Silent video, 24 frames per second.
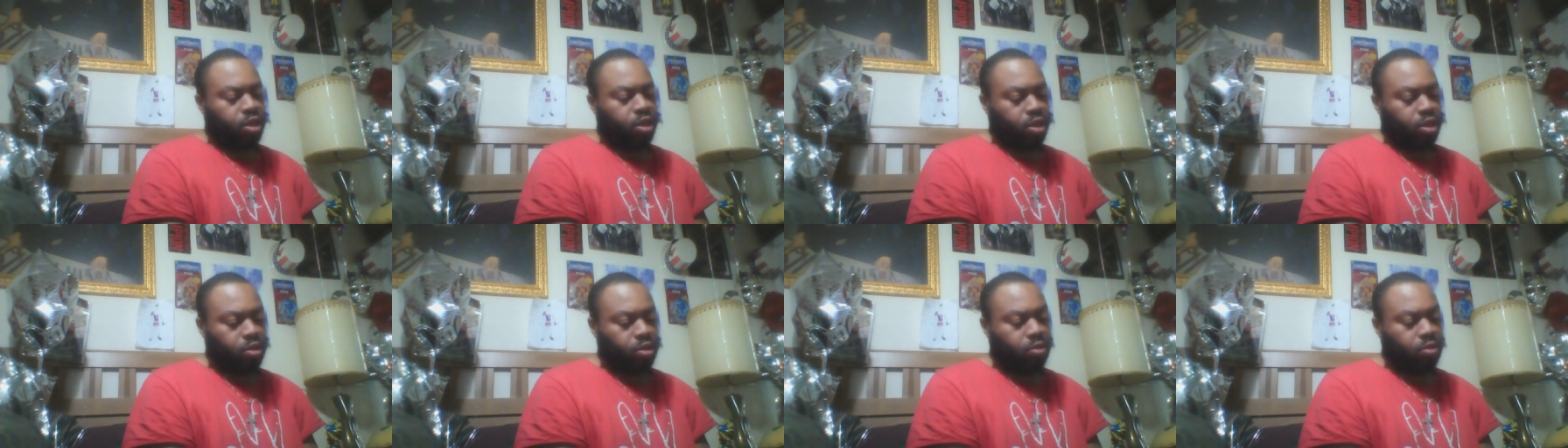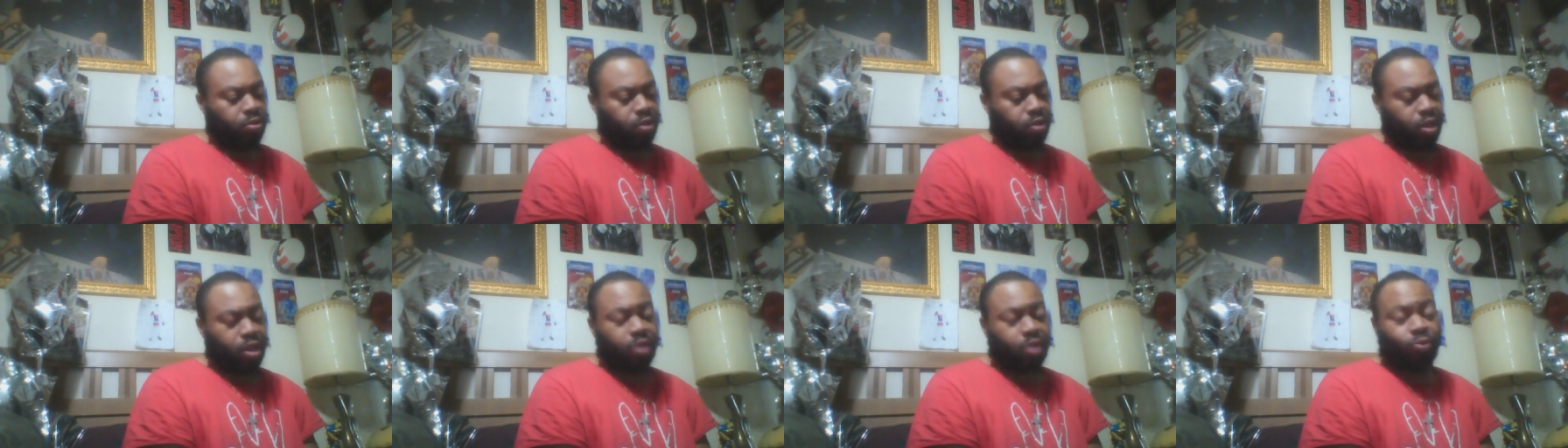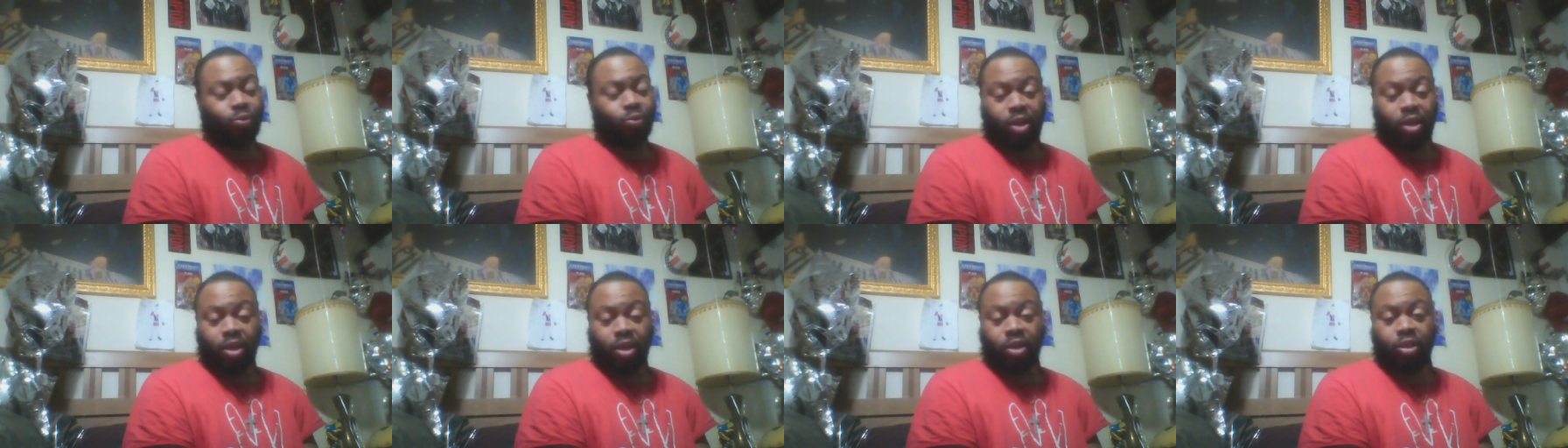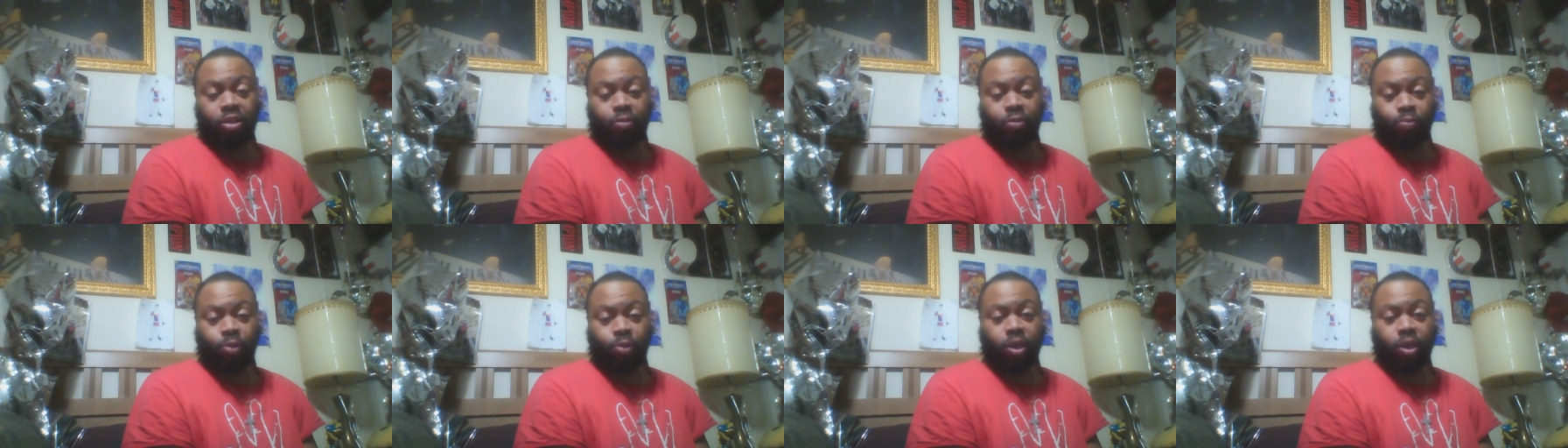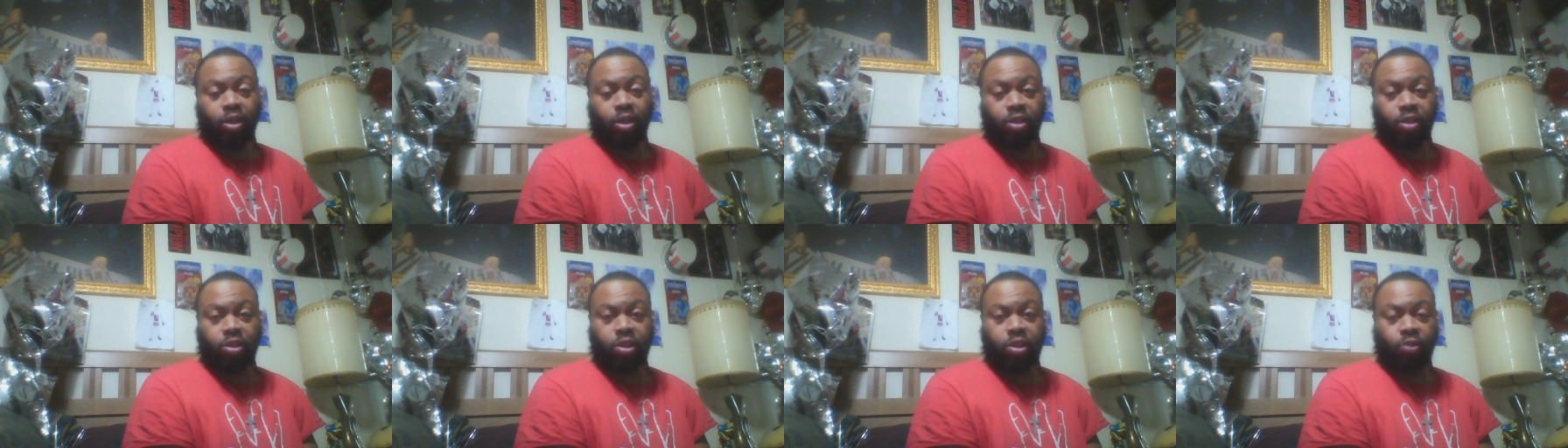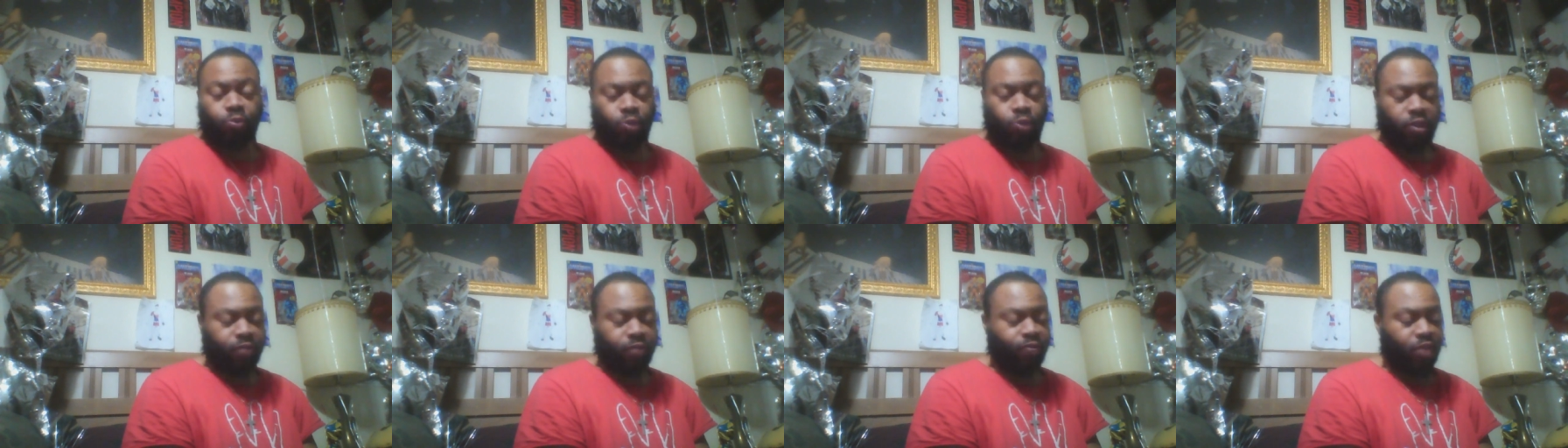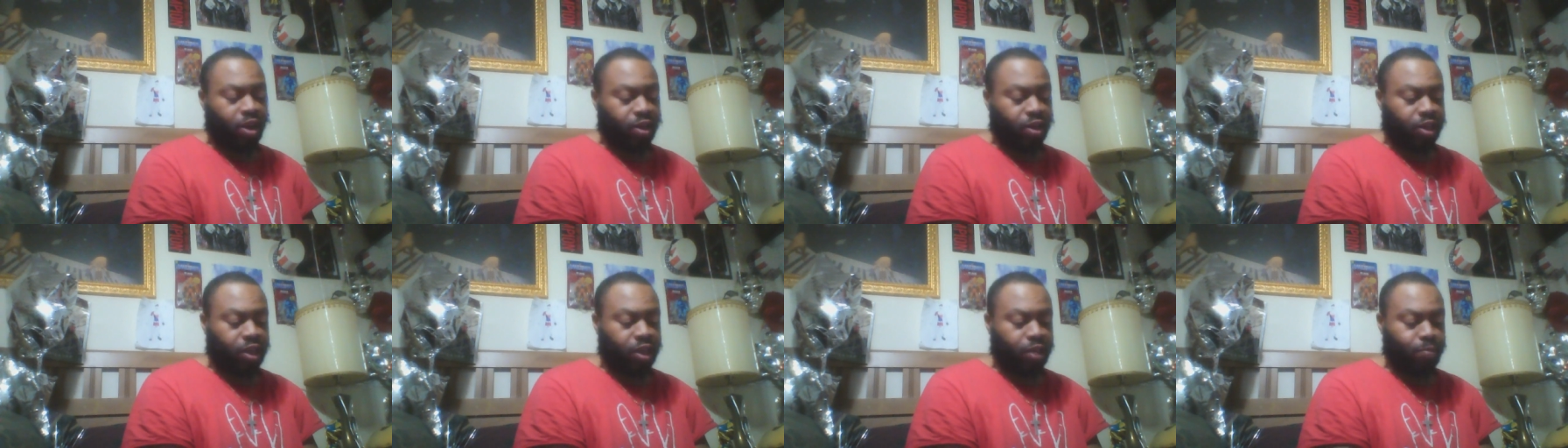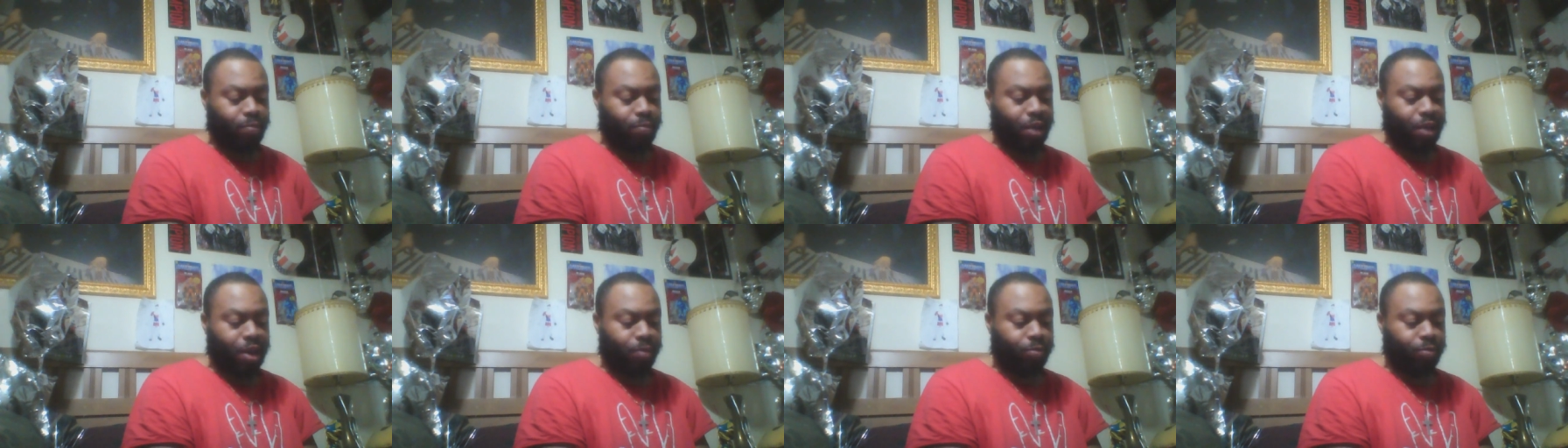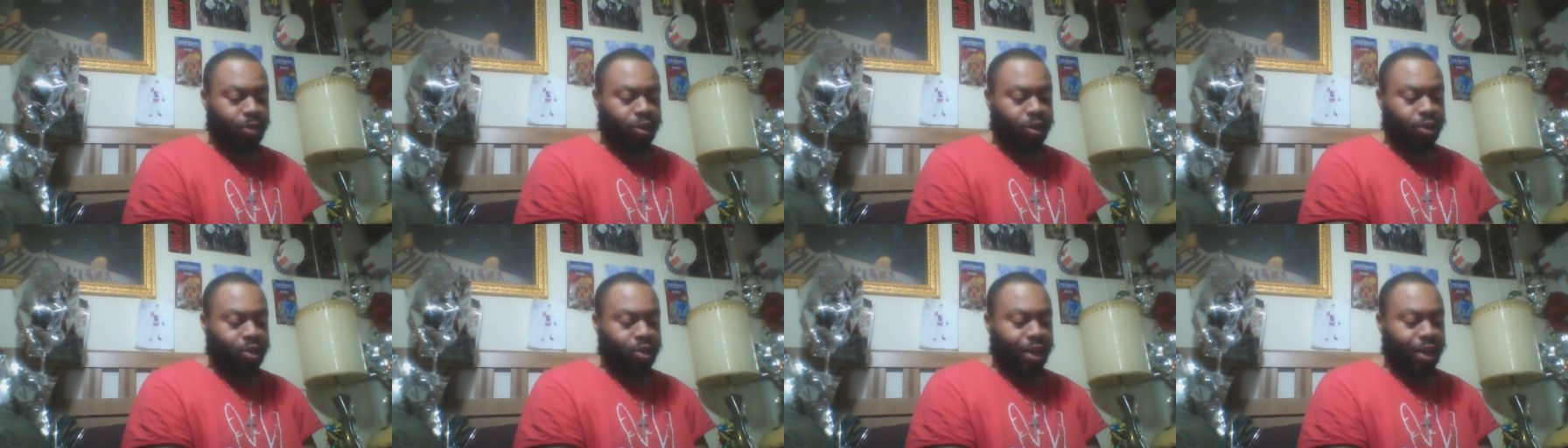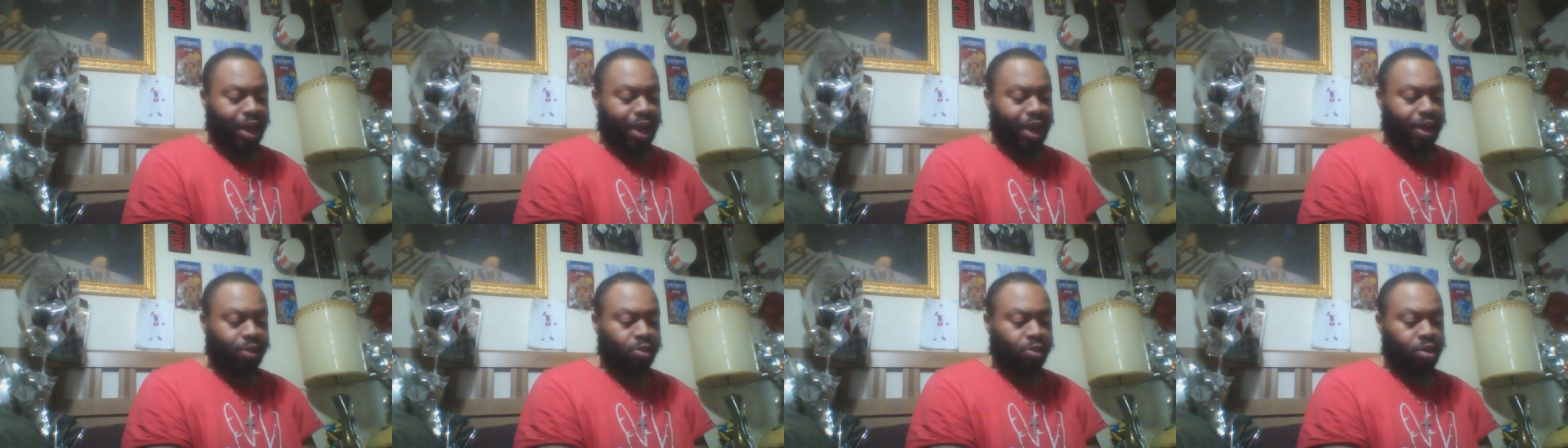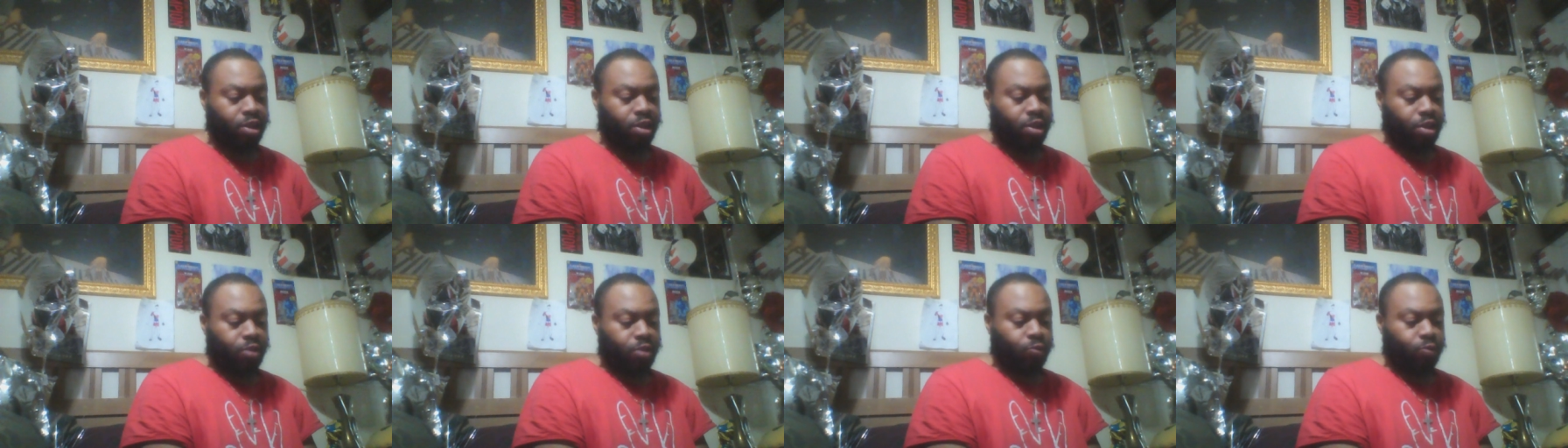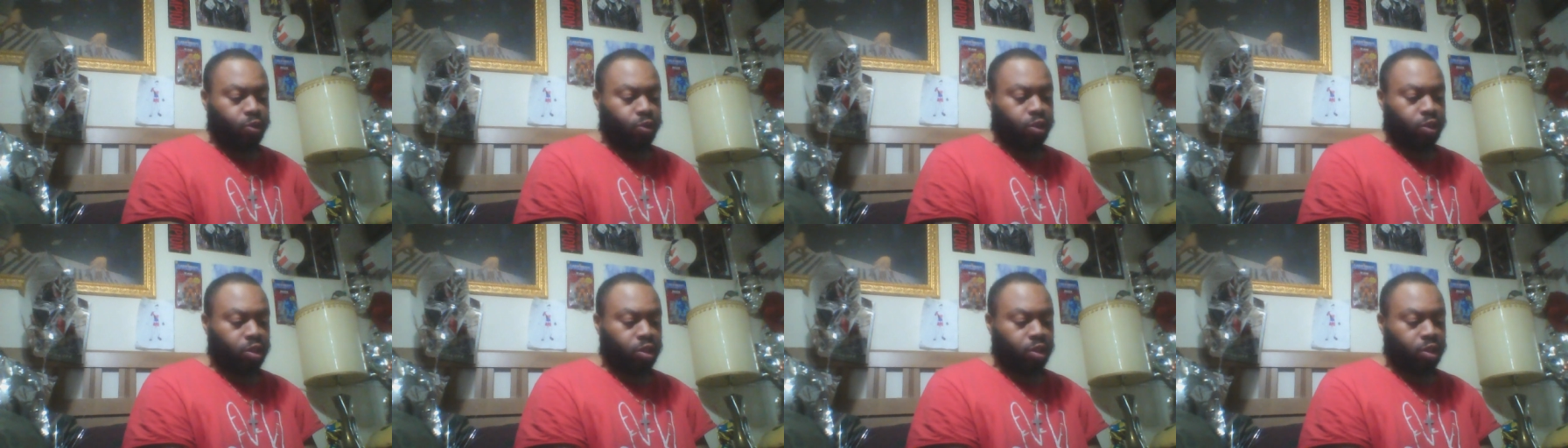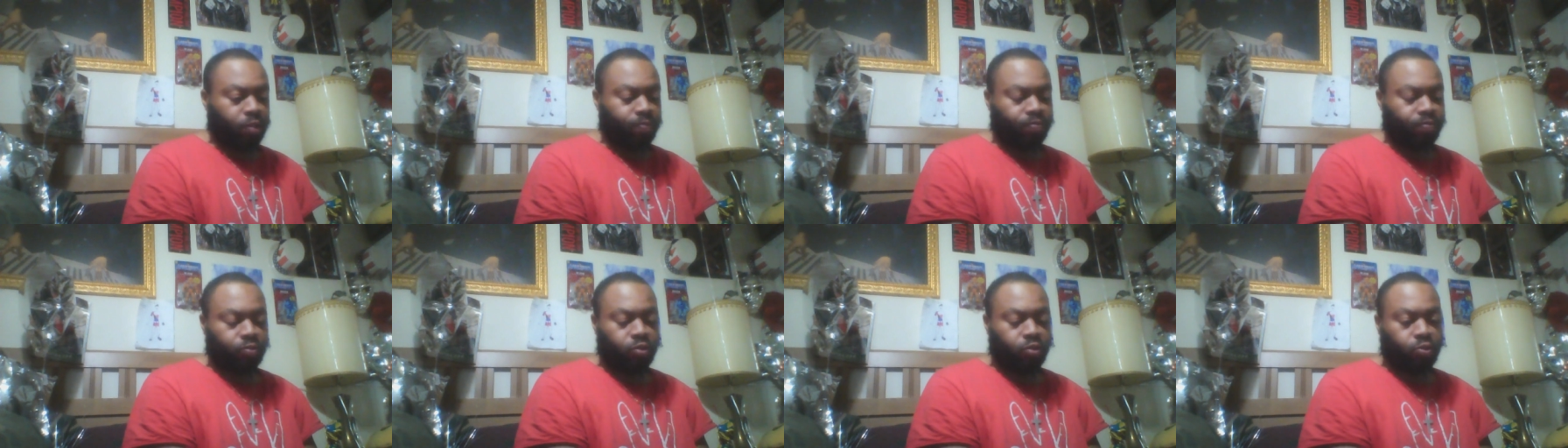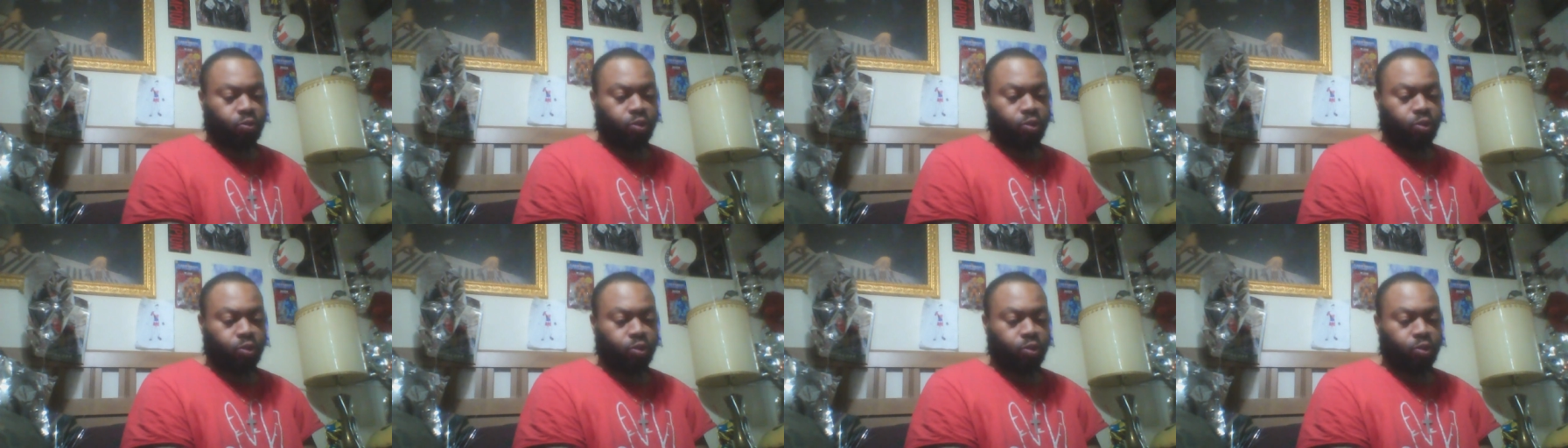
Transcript: you're gonna have to wait a little minute until we finally get back monetized, which in